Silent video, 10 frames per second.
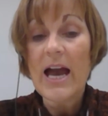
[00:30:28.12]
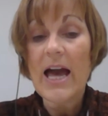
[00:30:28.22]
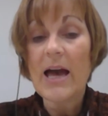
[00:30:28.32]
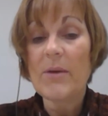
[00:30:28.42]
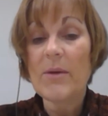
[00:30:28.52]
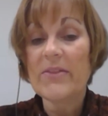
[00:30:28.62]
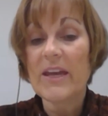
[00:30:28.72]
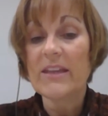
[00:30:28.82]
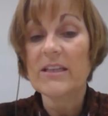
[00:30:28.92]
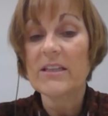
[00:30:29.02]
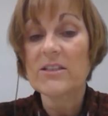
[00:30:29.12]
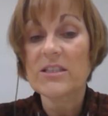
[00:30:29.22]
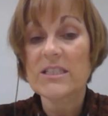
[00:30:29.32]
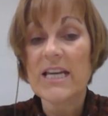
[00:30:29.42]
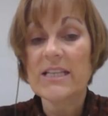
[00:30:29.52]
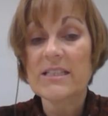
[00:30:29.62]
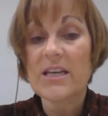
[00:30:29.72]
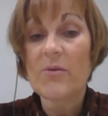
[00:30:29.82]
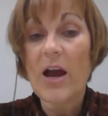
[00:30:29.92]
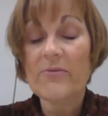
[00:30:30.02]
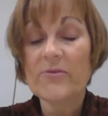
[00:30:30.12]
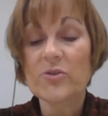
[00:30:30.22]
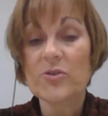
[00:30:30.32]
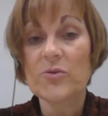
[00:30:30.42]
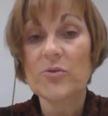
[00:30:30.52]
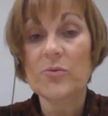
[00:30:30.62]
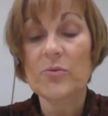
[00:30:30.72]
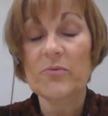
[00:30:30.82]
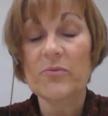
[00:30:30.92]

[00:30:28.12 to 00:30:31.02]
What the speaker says: and then the dates thereafter to